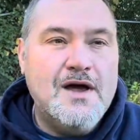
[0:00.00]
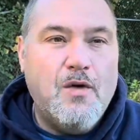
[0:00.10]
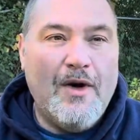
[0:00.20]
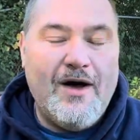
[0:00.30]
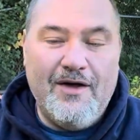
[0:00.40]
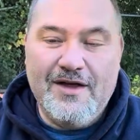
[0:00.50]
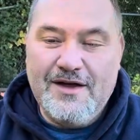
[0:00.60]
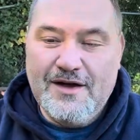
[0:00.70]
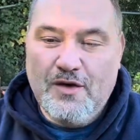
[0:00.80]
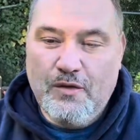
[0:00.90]
Well,
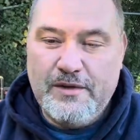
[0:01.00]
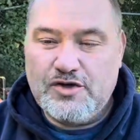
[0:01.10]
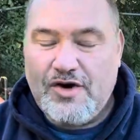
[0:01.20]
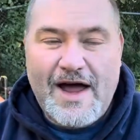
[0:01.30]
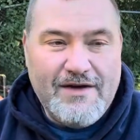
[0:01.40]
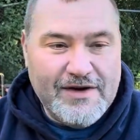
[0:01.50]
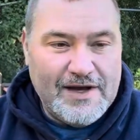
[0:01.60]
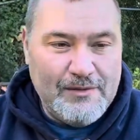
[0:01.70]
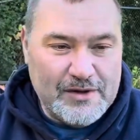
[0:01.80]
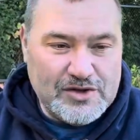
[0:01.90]
we were driving
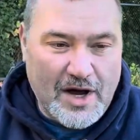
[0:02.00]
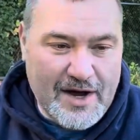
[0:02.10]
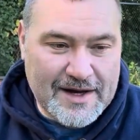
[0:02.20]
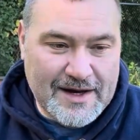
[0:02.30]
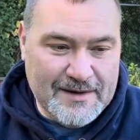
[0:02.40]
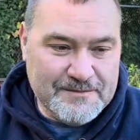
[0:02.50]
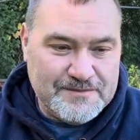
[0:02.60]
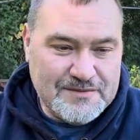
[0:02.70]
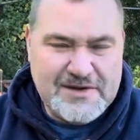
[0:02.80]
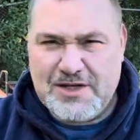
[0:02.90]
and we were talking.
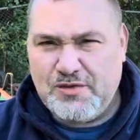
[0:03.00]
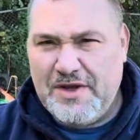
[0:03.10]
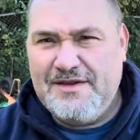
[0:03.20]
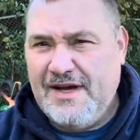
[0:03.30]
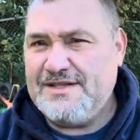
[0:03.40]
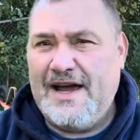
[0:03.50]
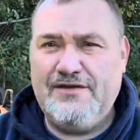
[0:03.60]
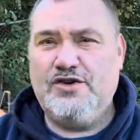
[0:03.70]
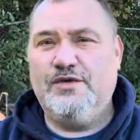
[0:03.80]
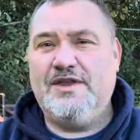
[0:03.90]
This really doesn't have to
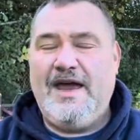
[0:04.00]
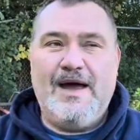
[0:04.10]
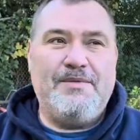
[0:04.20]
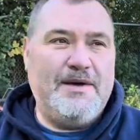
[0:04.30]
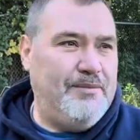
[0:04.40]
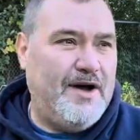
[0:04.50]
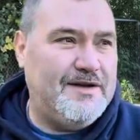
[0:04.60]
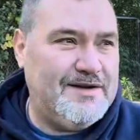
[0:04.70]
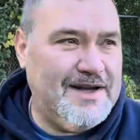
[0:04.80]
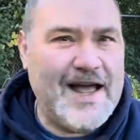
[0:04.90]
do with camping, but
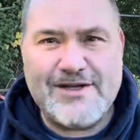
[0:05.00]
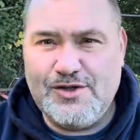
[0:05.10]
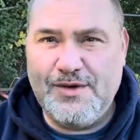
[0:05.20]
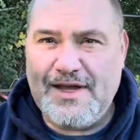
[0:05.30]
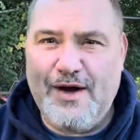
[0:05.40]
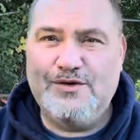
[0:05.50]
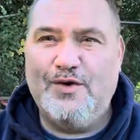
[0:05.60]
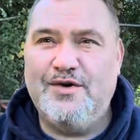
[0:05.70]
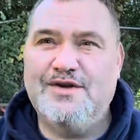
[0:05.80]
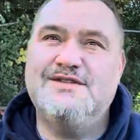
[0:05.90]
it has to do with the outdoors